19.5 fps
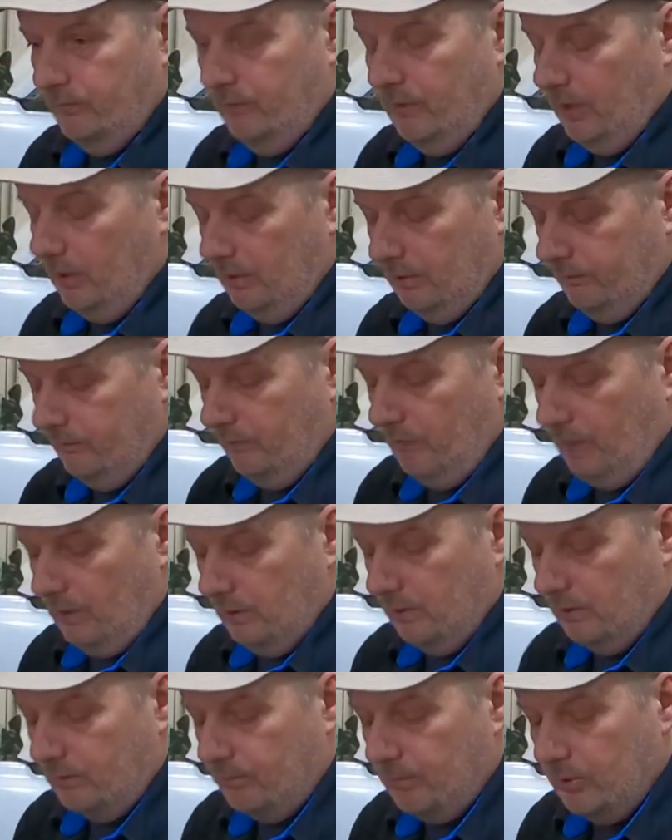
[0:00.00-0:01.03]
they
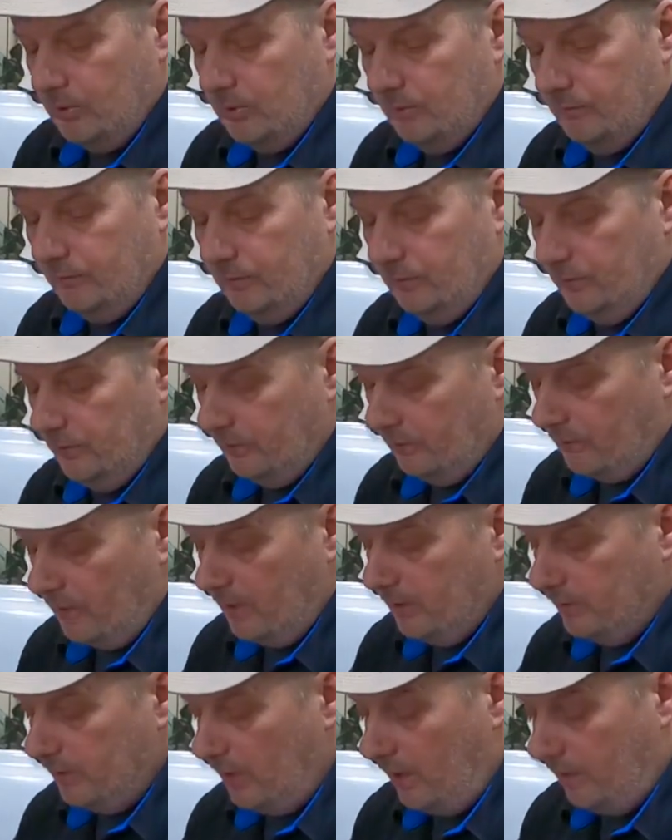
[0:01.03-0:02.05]
look beautiful. The
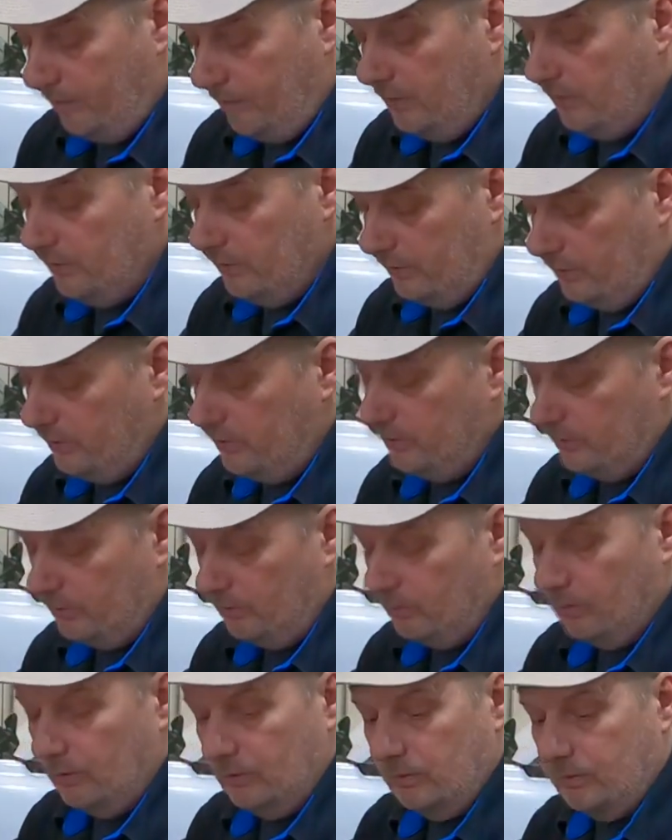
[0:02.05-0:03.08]
crankshaft is just
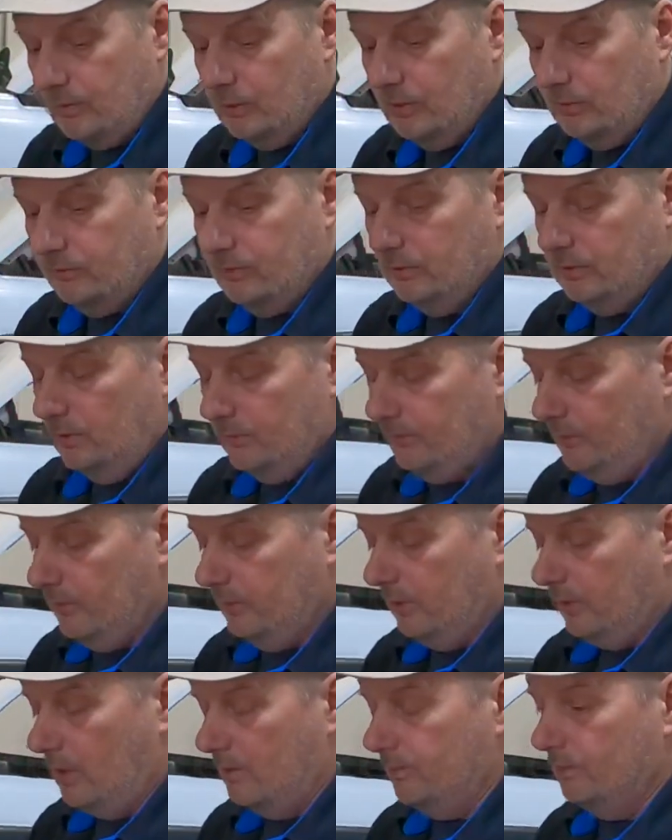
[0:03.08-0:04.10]
really beautiful. I
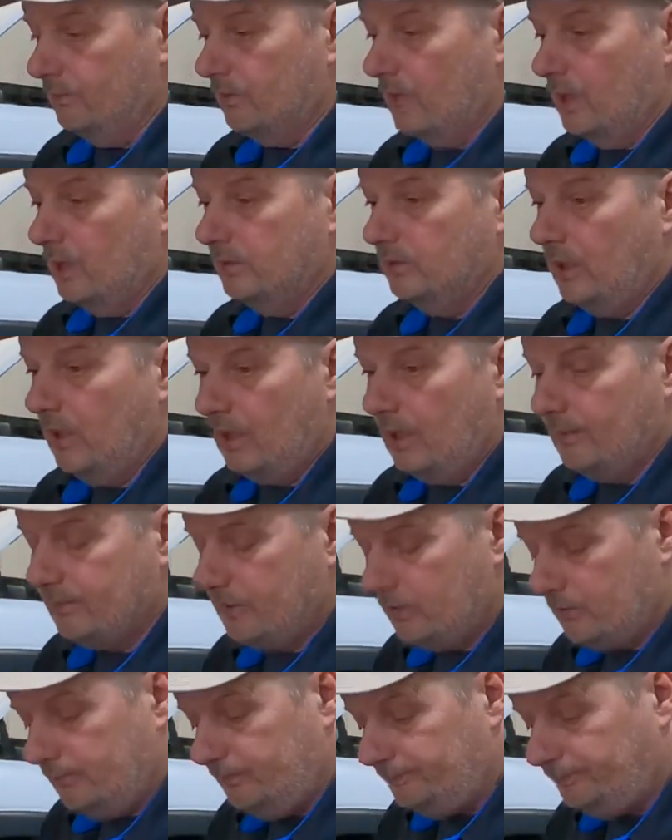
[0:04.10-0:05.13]
pulled a couple rod
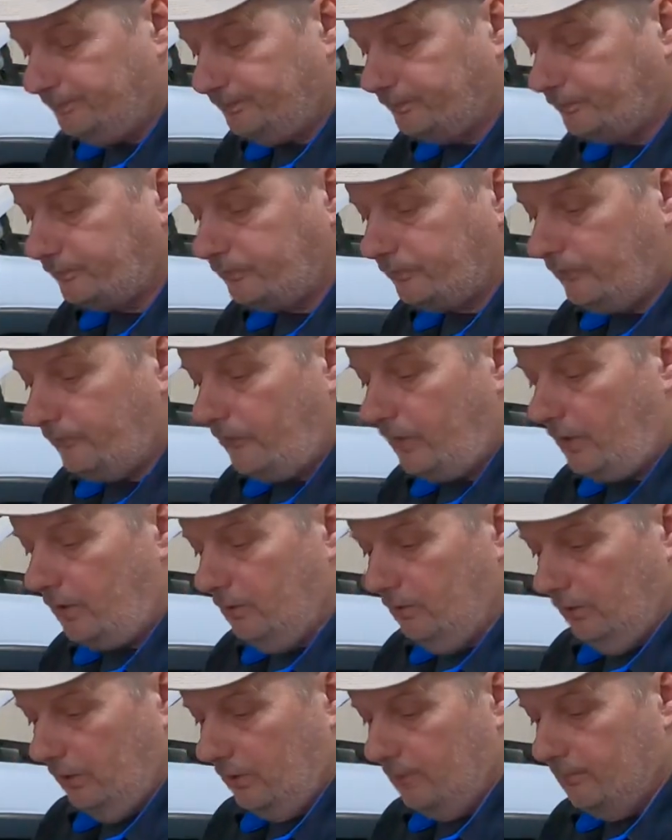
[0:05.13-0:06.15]
caps,
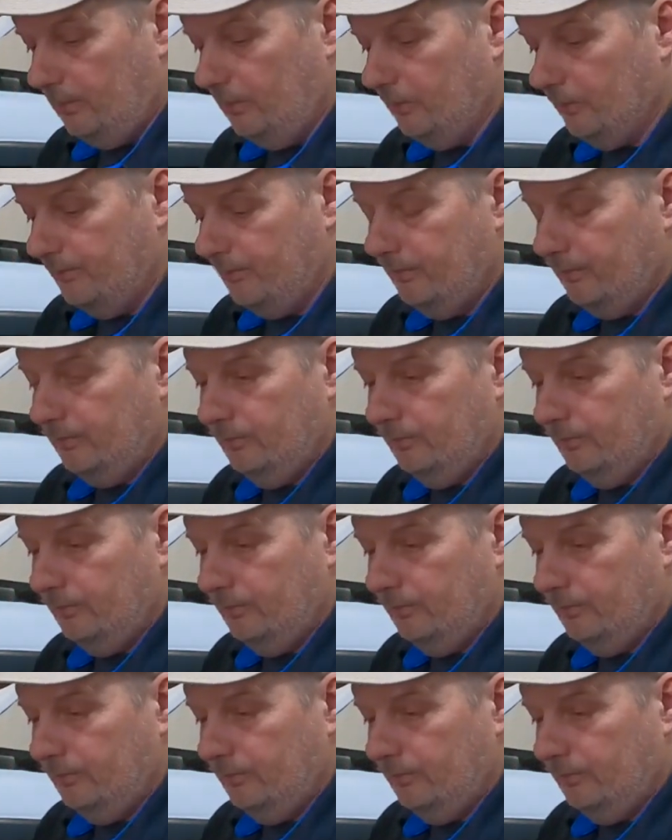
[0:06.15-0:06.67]
look at both